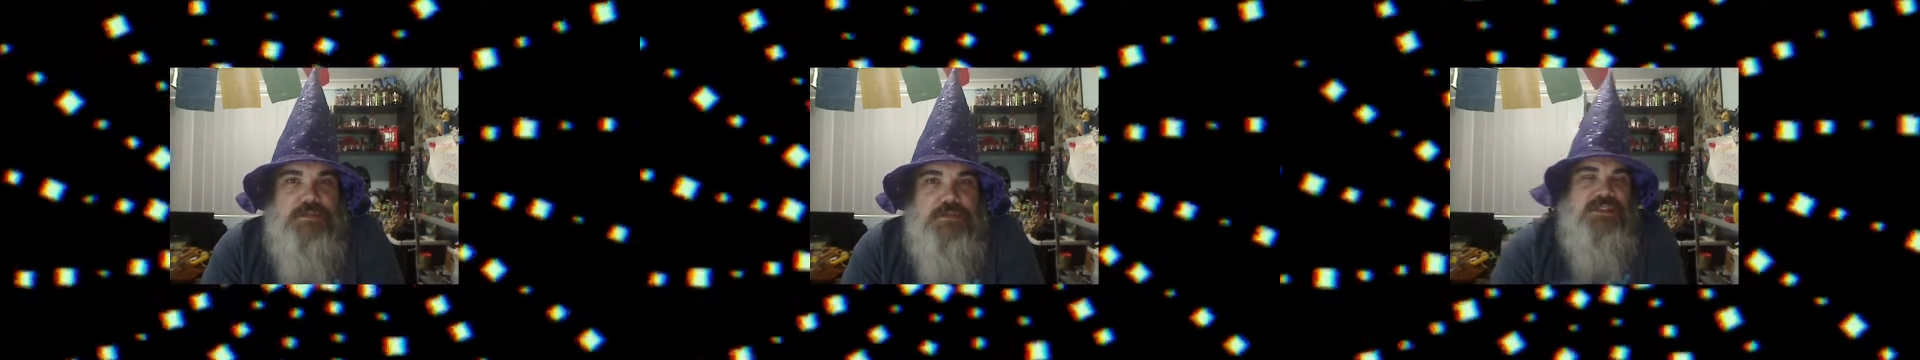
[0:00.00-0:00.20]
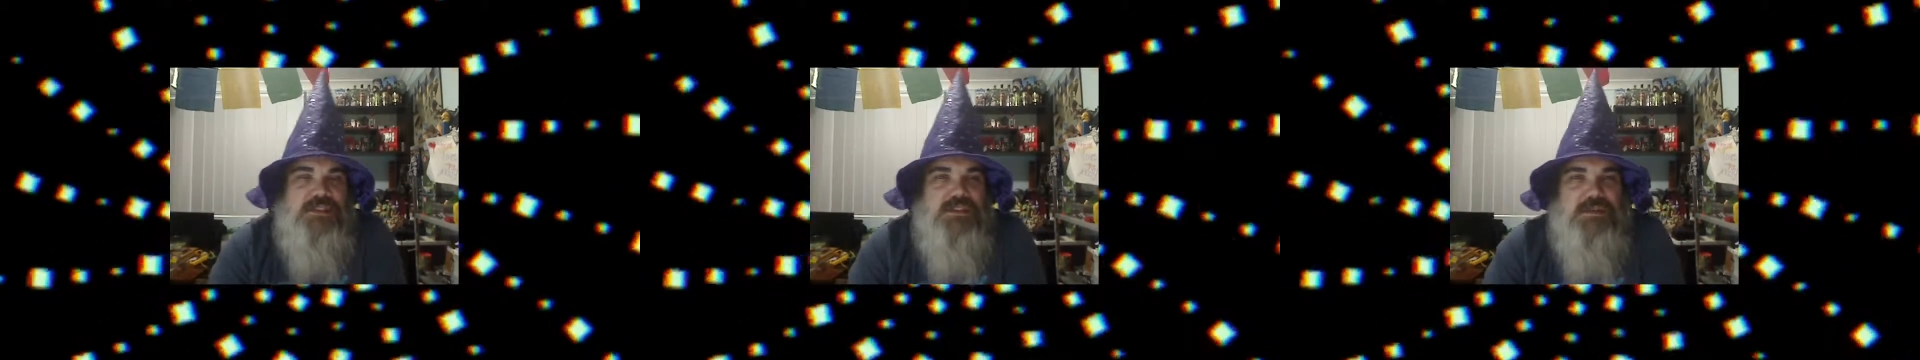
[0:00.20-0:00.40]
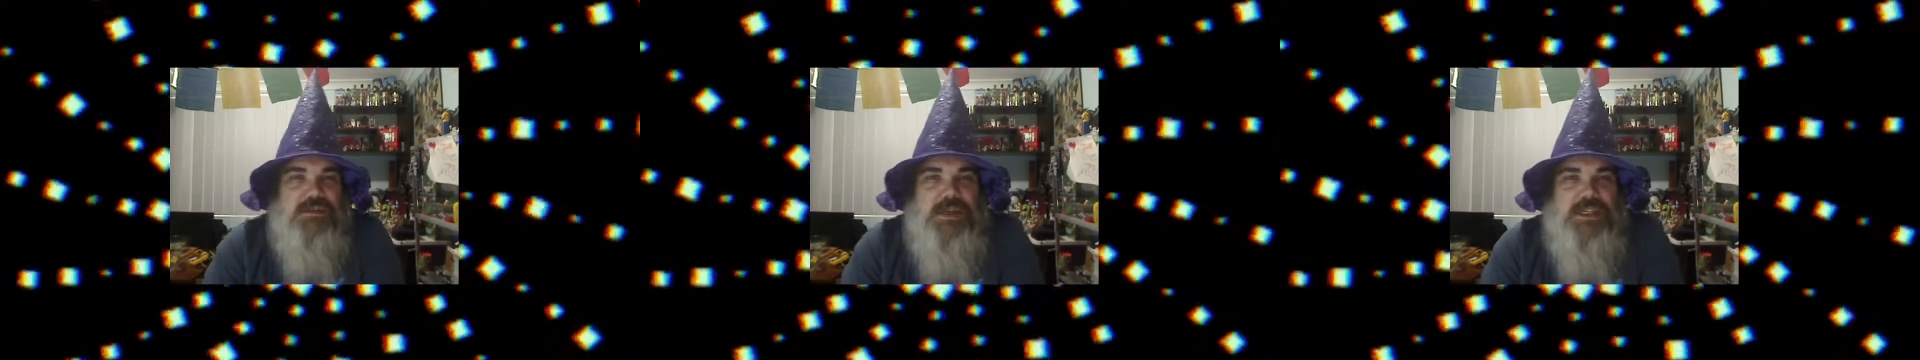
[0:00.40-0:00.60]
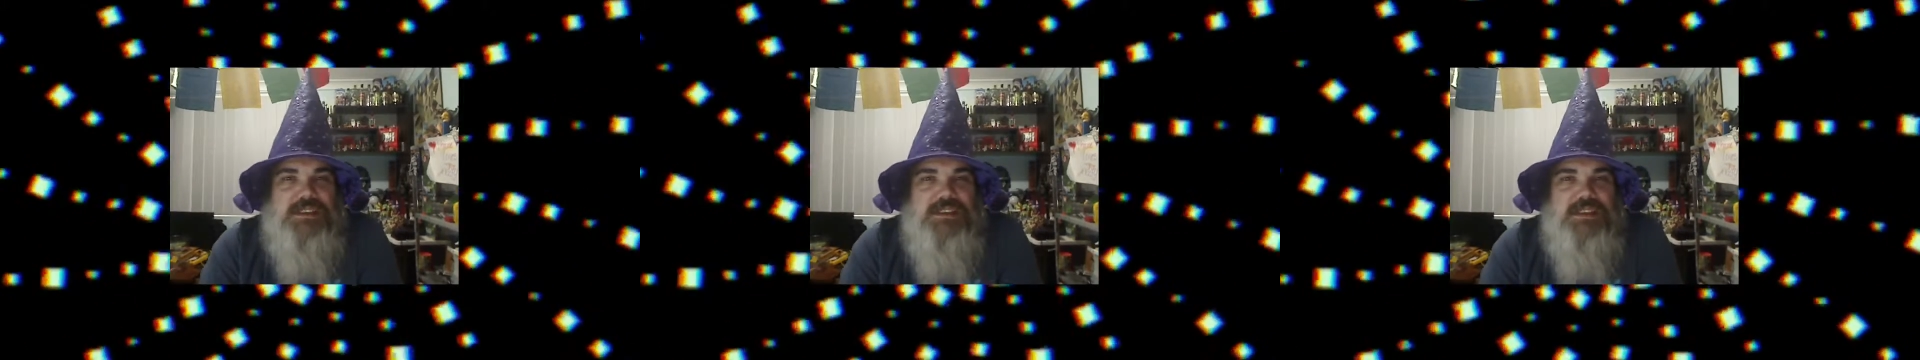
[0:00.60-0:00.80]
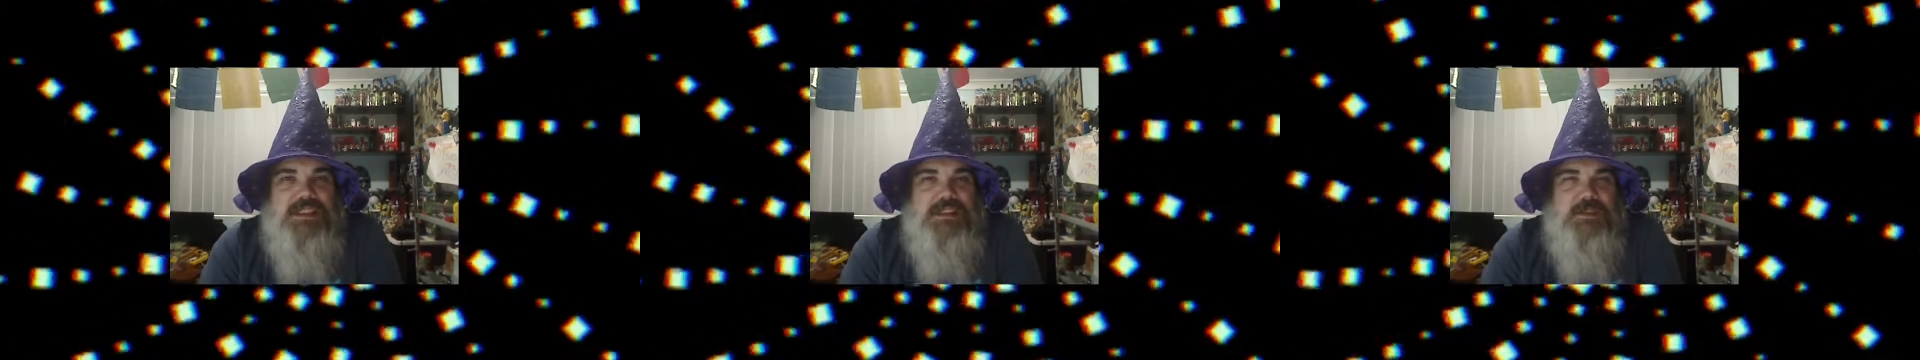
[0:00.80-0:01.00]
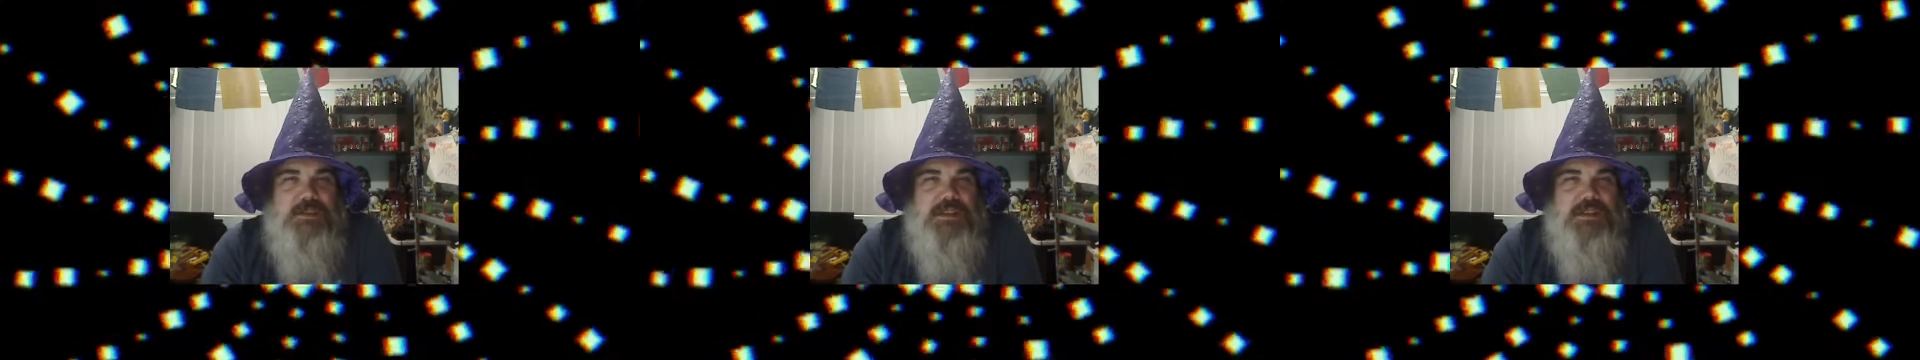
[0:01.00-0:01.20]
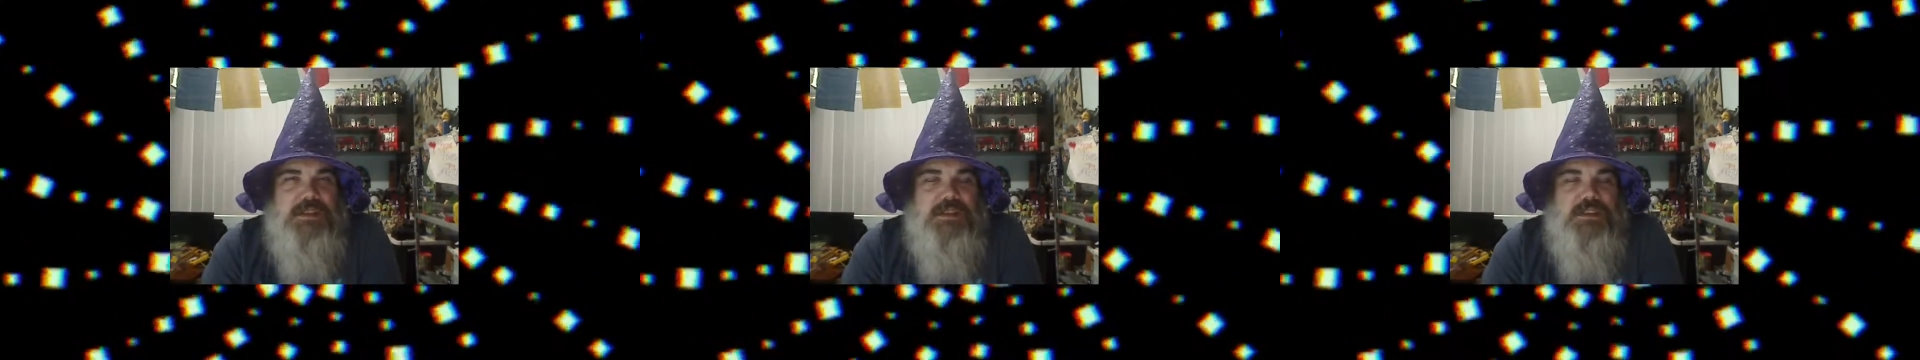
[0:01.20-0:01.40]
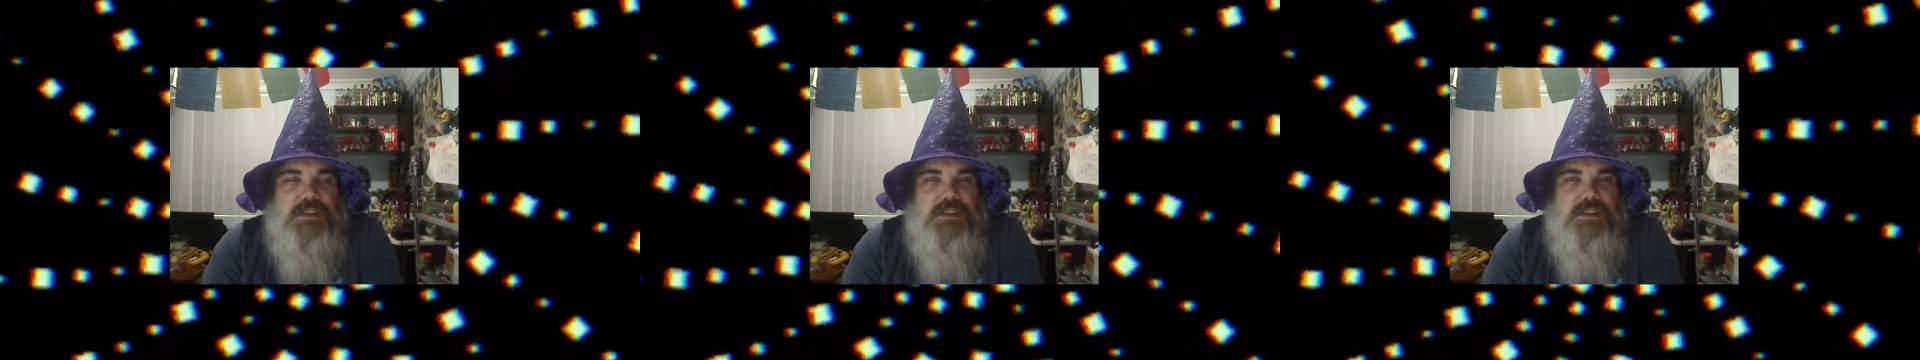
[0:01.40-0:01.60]
It sort of makes sense,
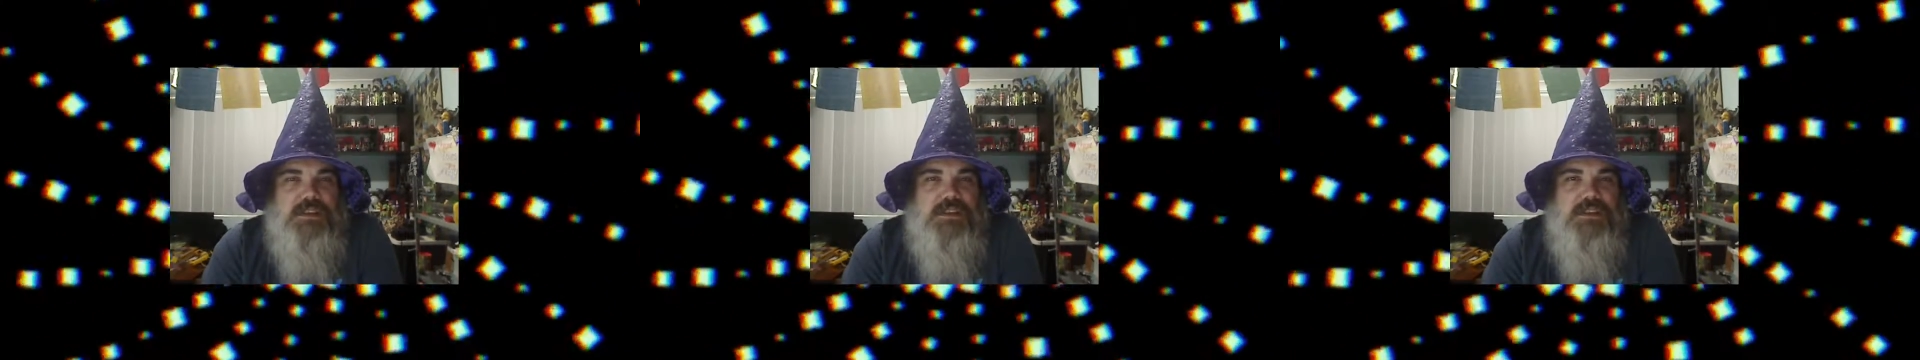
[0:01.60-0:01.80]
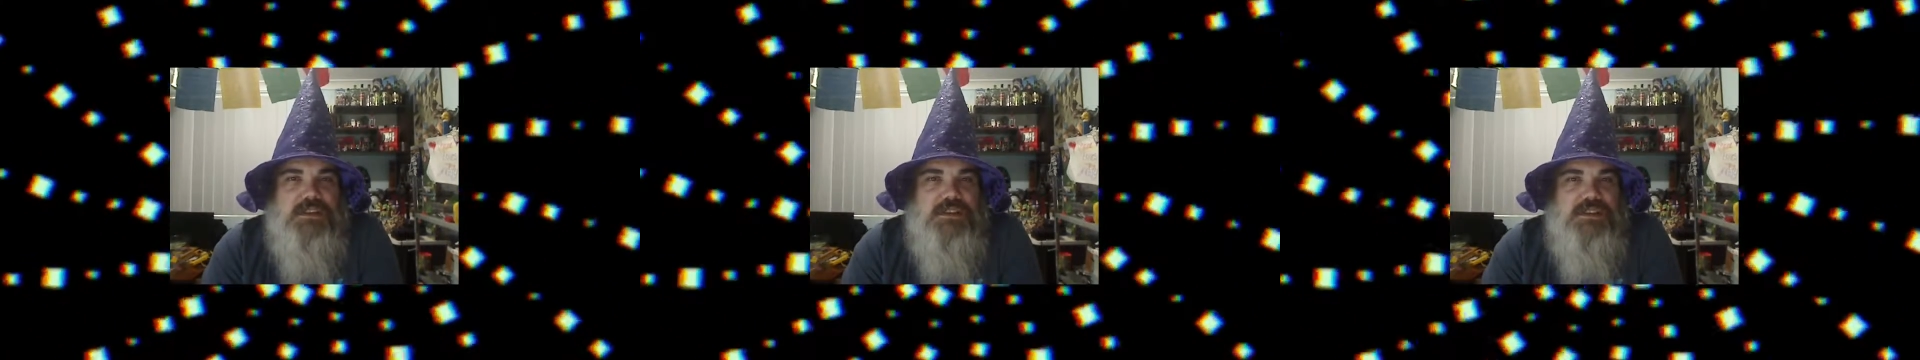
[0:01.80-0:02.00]
but they